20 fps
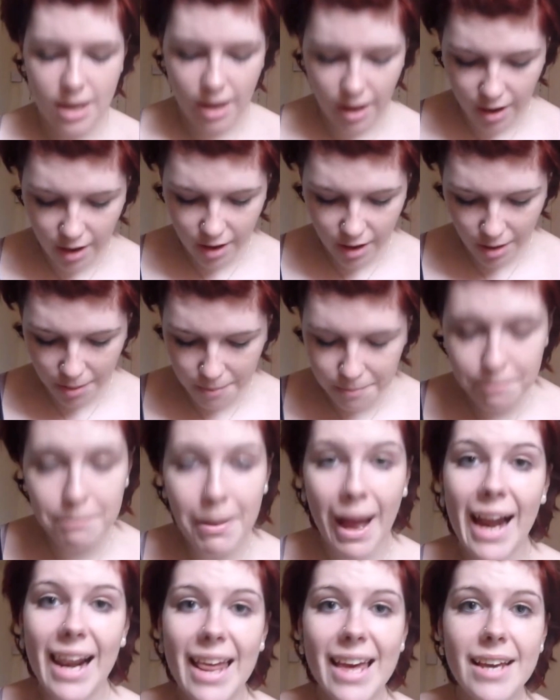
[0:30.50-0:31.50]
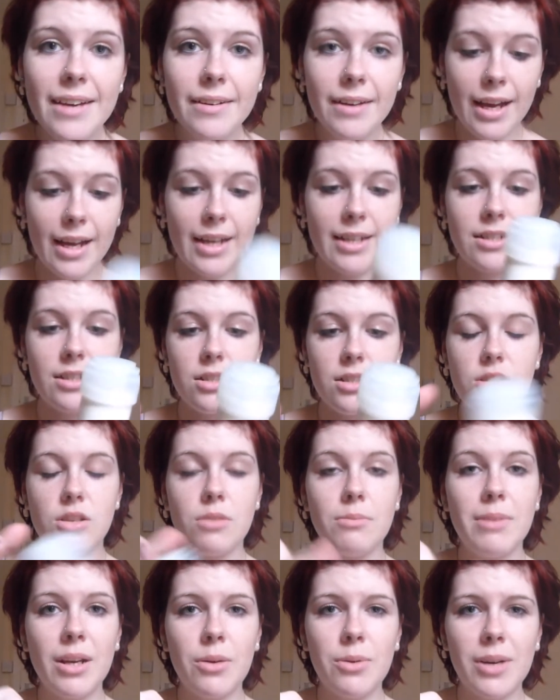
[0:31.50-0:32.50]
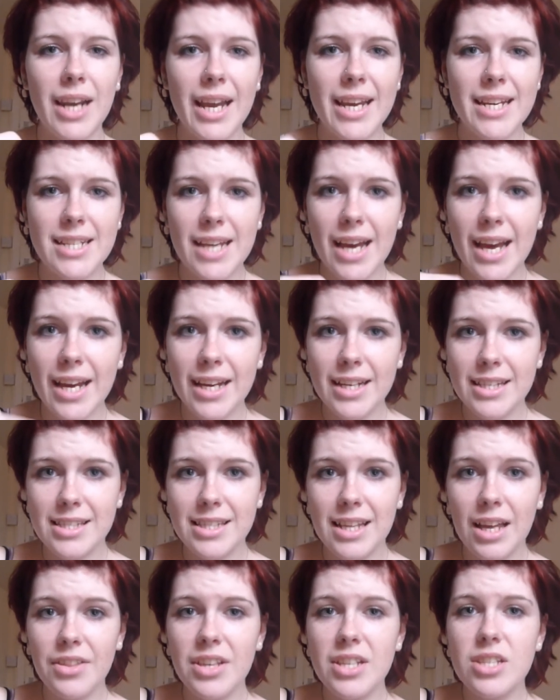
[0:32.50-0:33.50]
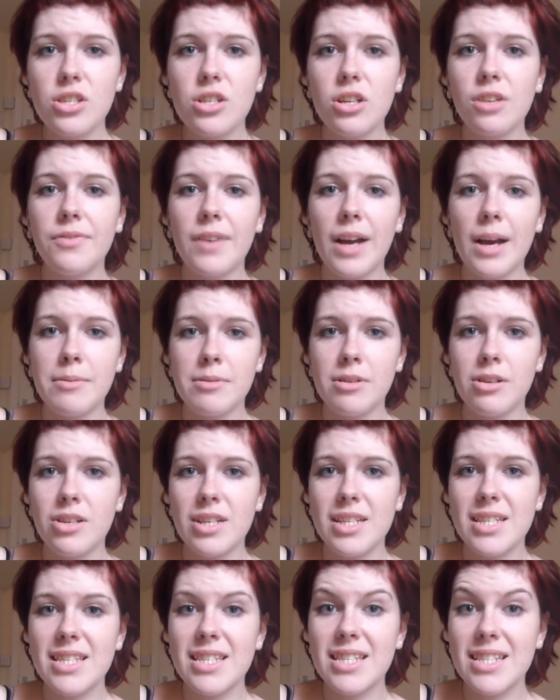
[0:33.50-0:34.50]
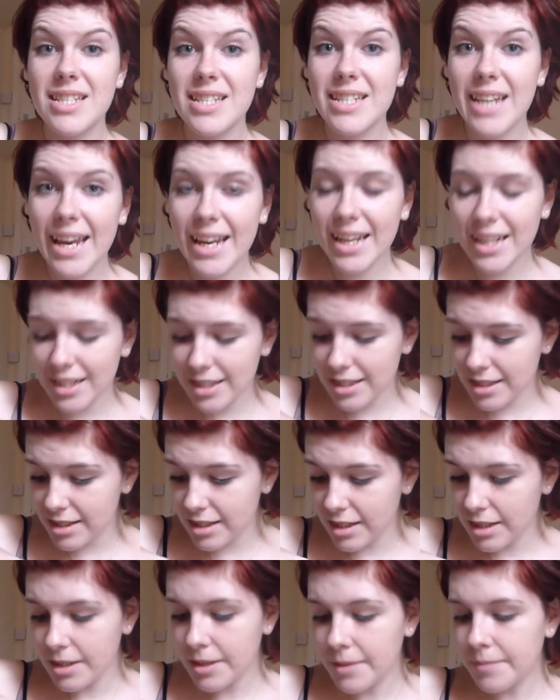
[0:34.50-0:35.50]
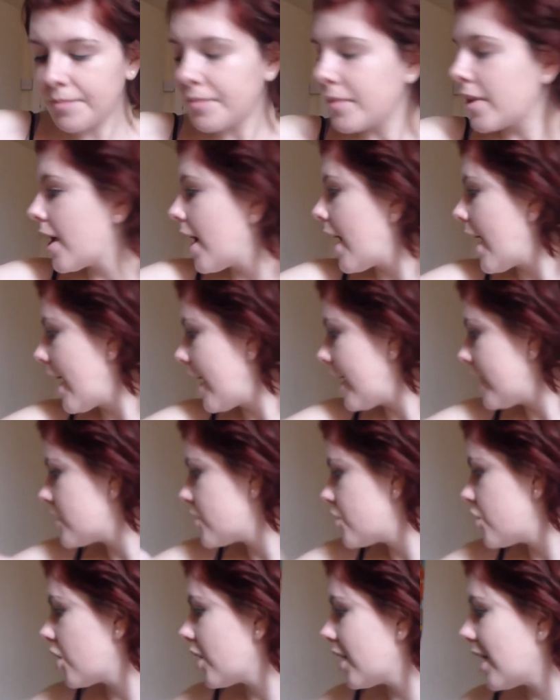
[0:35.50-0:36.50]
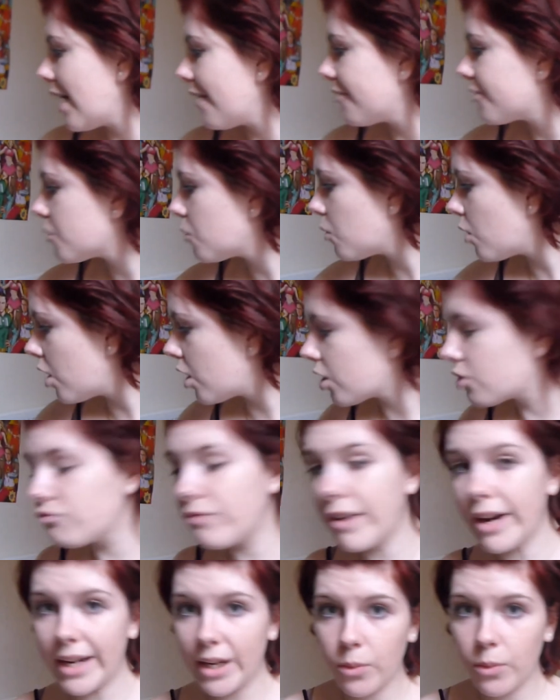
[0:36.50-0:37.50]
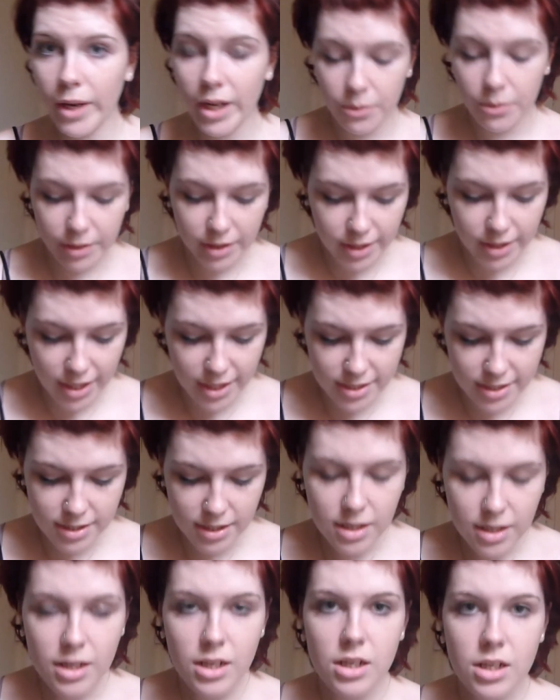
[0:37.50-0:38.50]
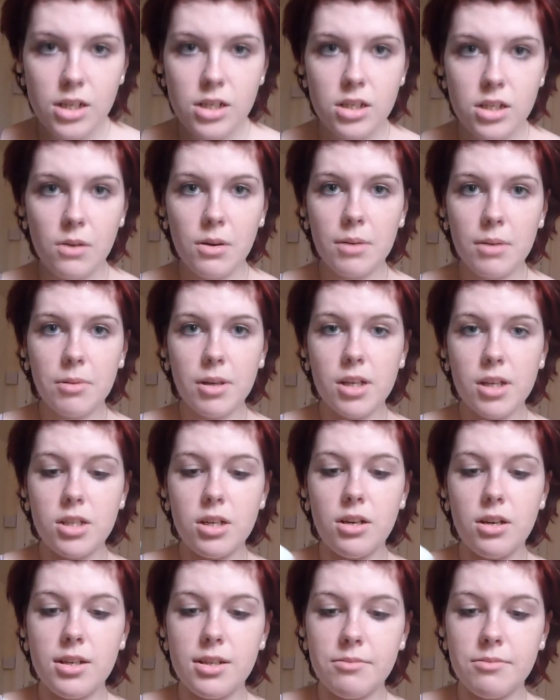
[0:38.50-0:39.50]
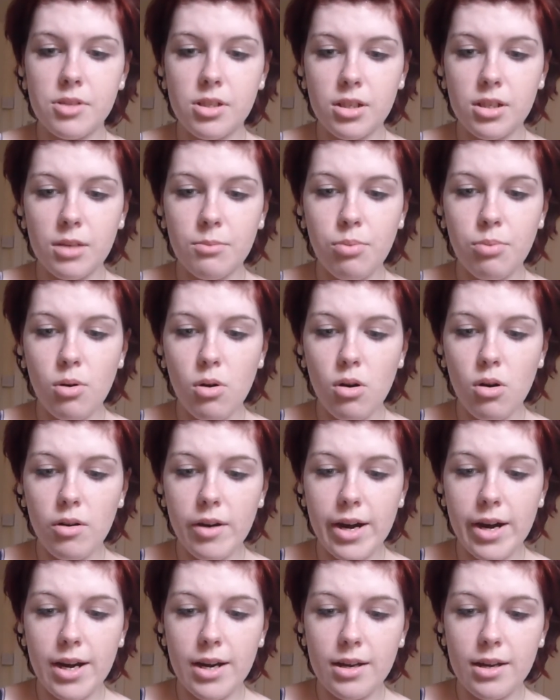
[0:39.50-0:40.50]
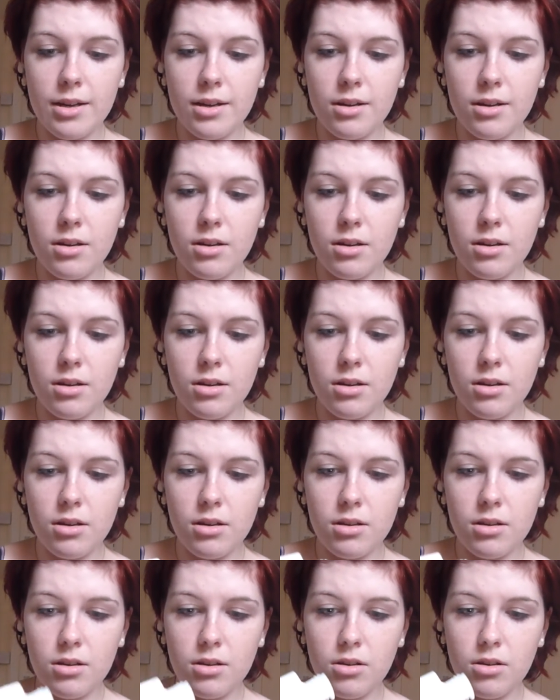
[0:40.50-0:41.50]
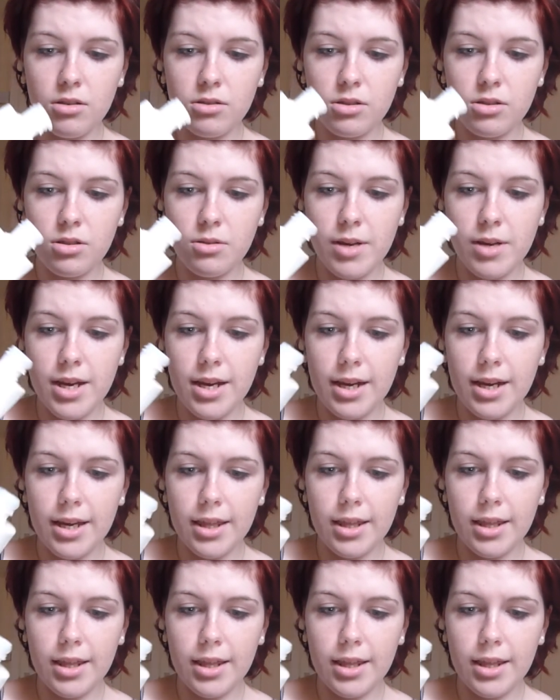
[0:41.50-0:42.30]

palette and some liquid latex. Now this stuff absolutely stinks and you're gonna have to work really quick with this. So what I'm gonna do is I'm just gonna pour it onto it like